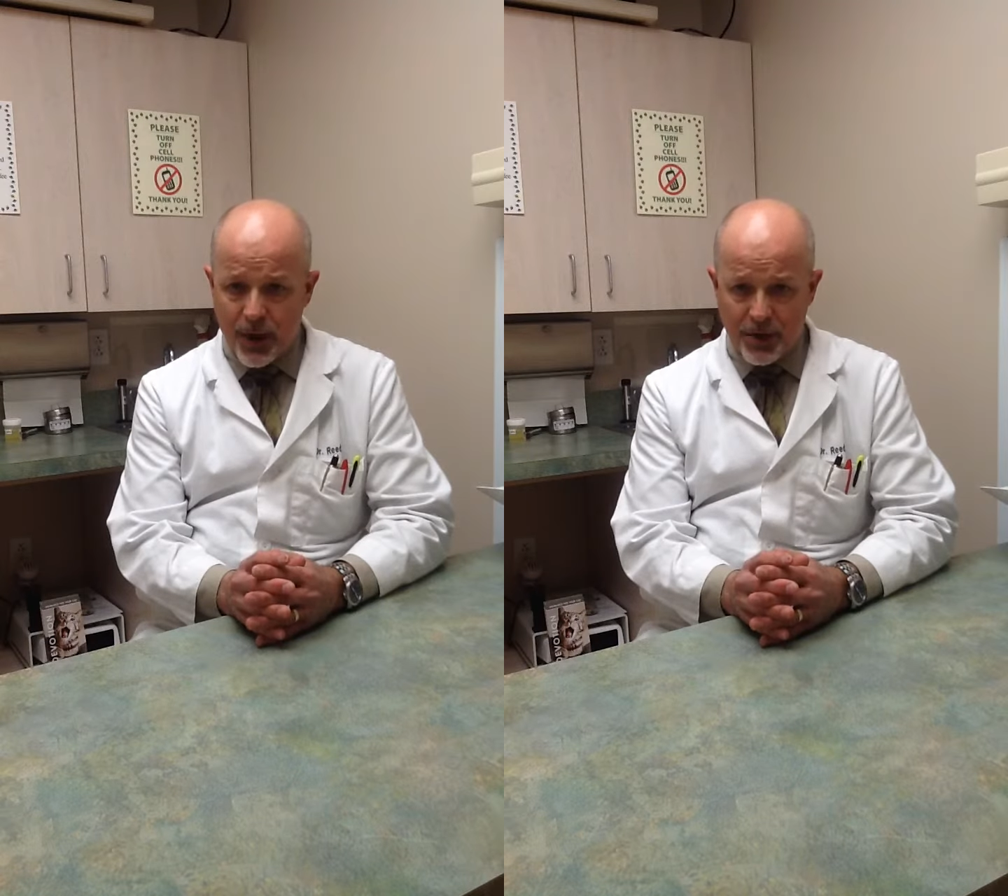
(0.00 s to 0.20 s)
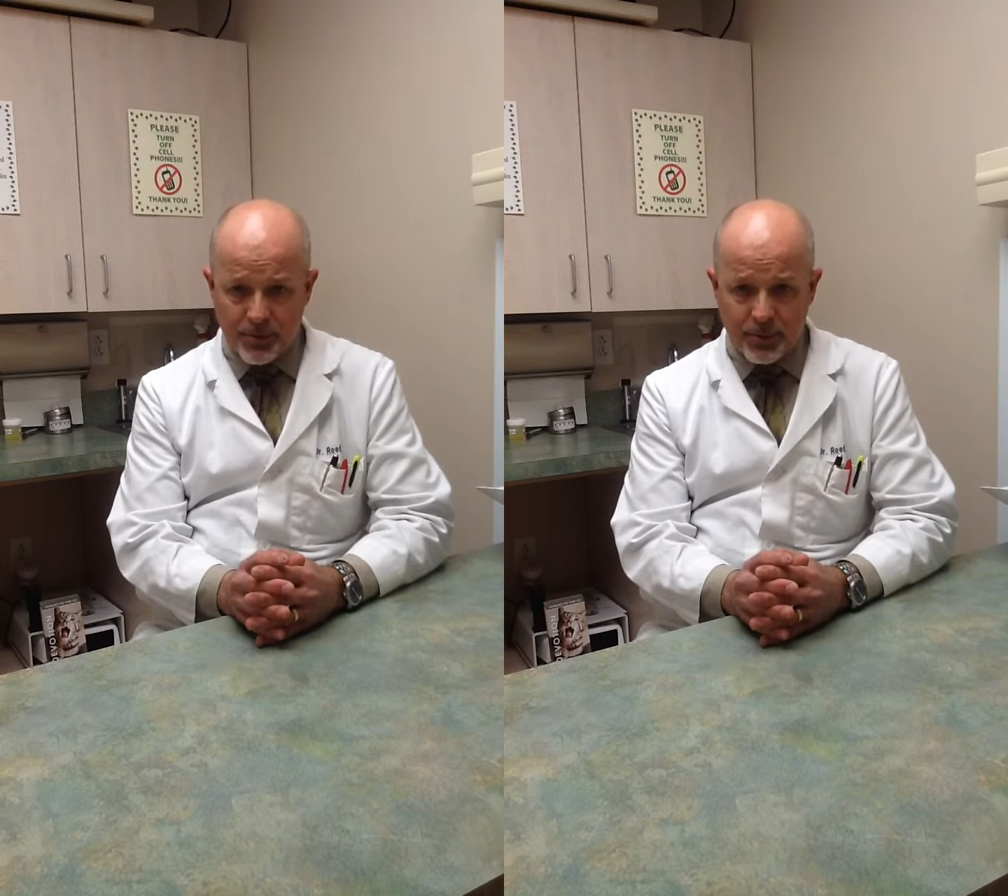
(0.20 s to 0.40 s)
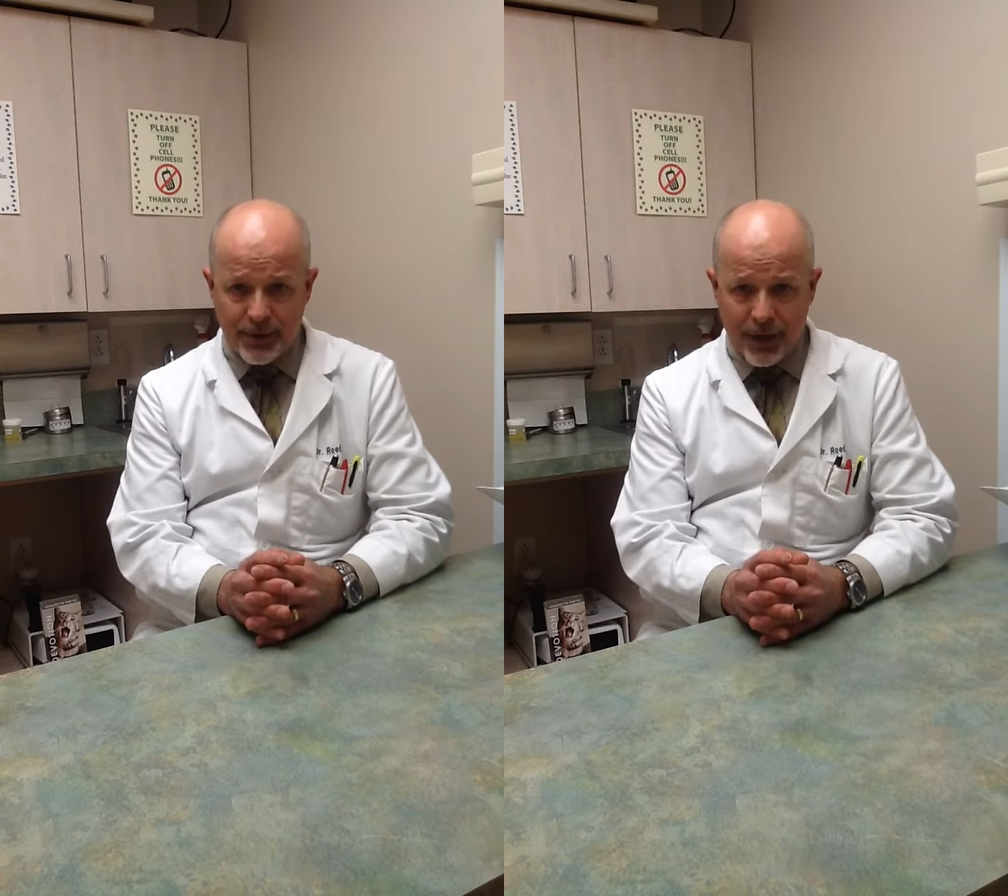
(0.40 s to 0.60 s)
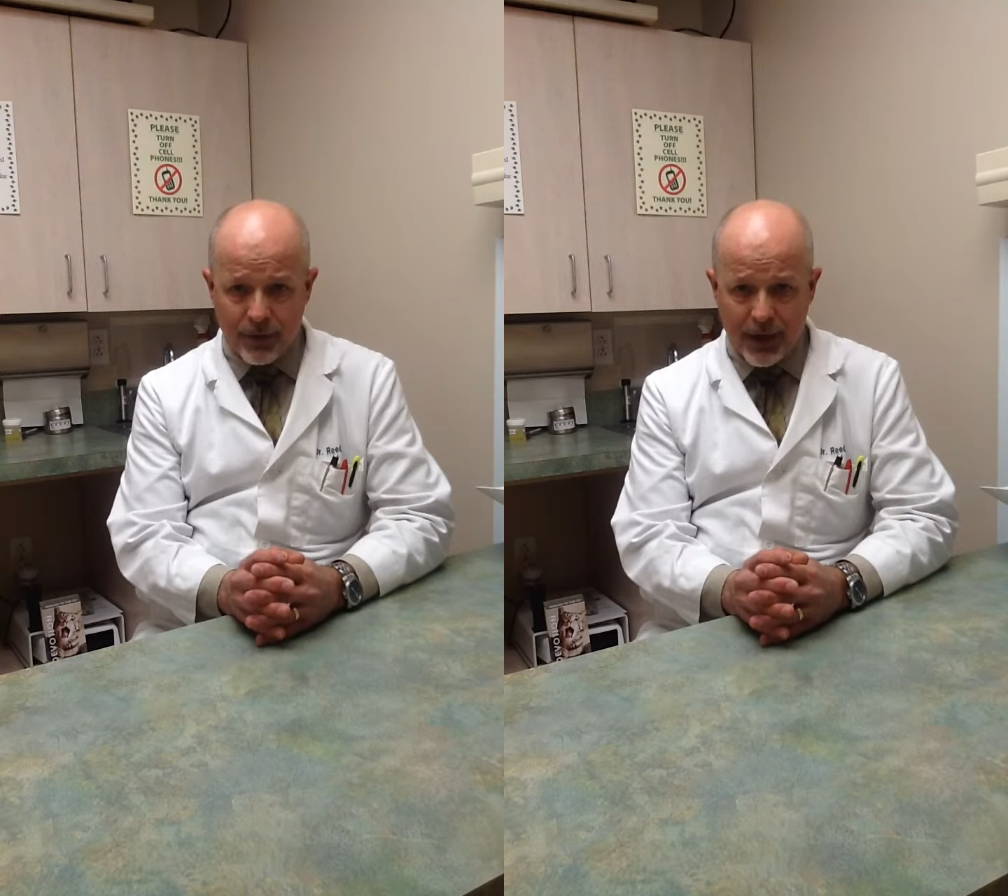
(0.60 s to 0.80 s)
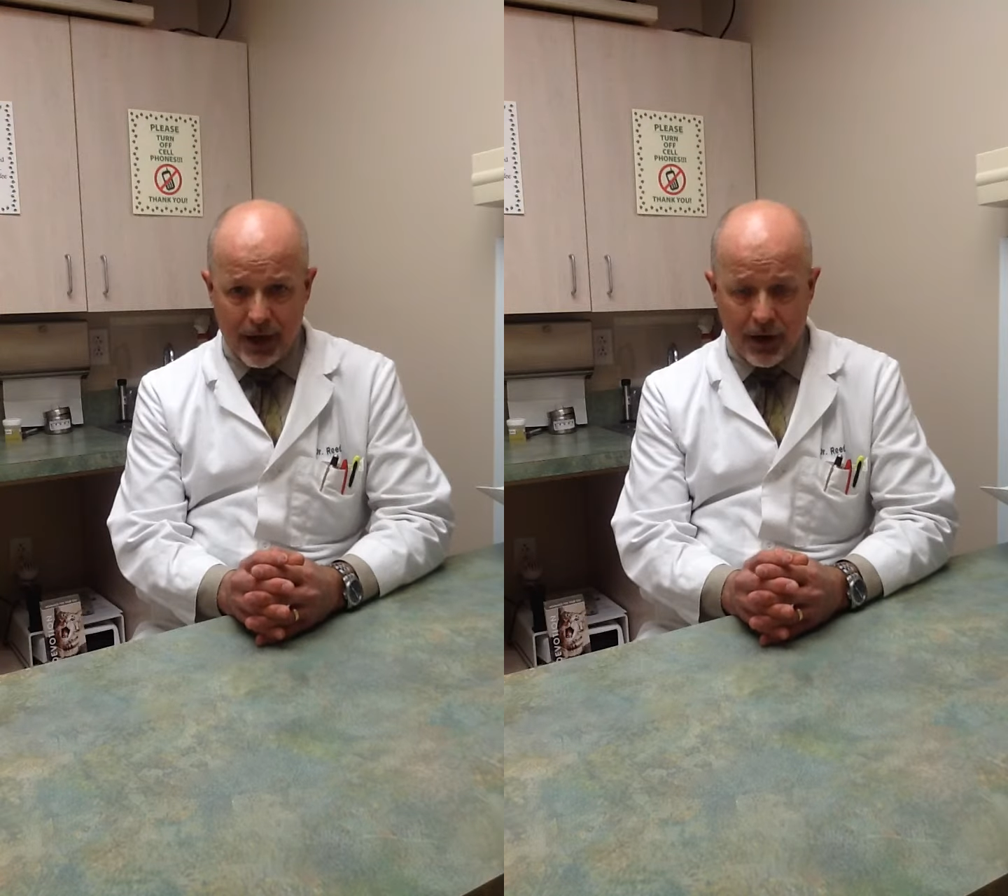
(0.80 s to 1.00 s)
possible
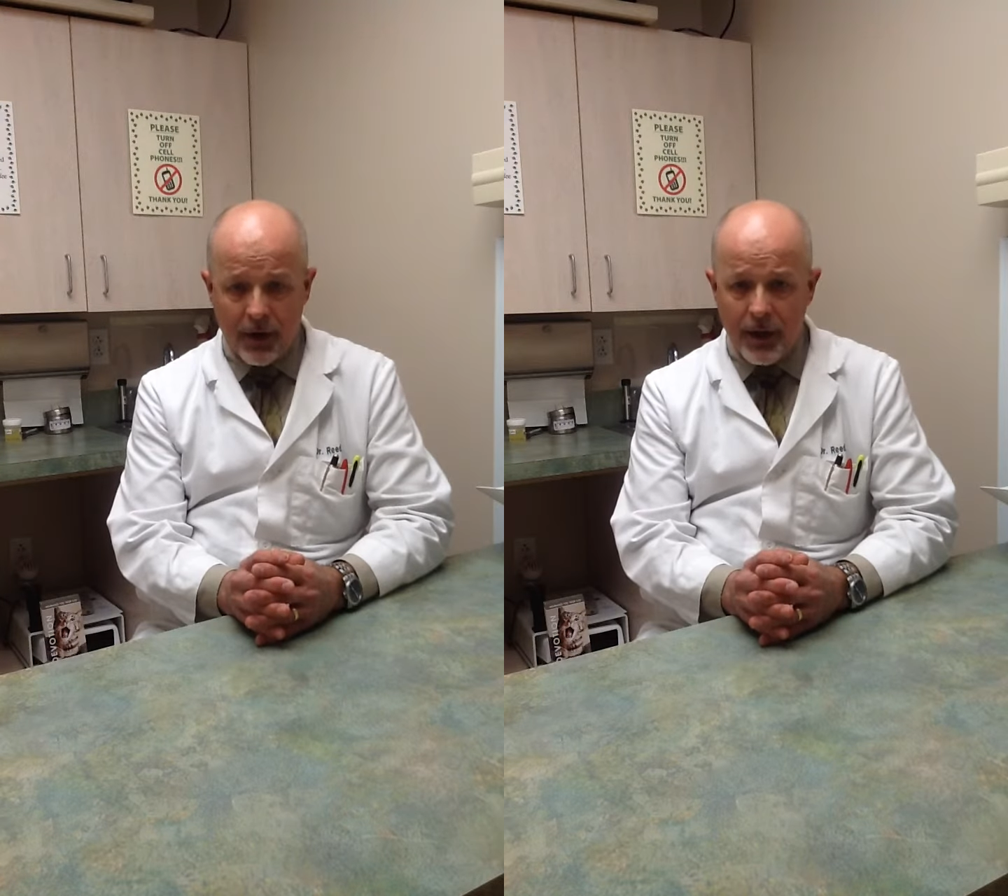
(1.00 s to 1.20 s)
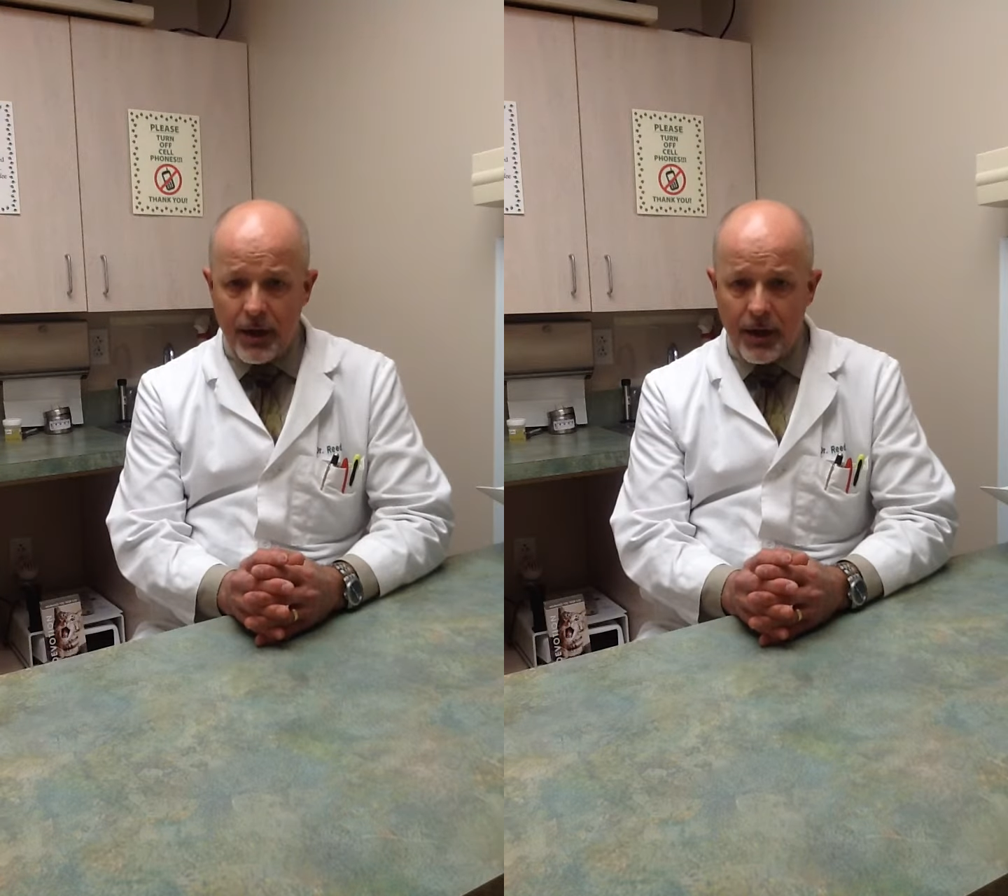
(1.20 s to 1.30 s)
dental care.